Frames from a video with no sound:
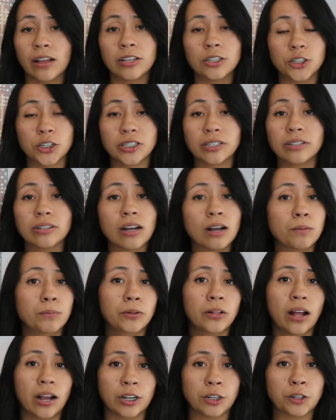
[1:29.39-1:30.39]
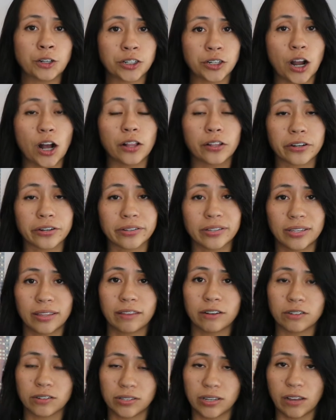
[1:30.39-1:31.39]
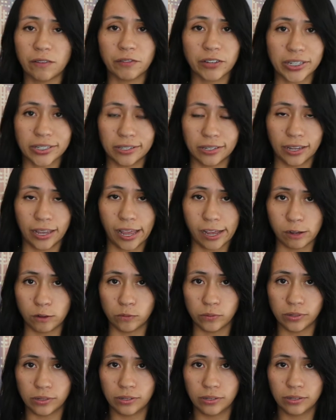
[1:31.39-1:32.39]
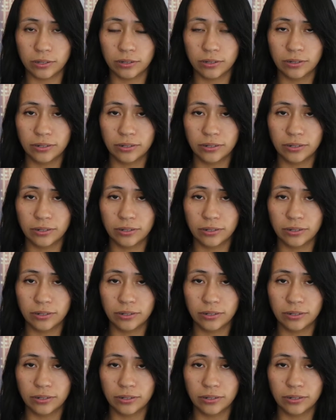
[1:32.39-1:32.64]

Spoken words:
just a couple $100s in their savings accounts.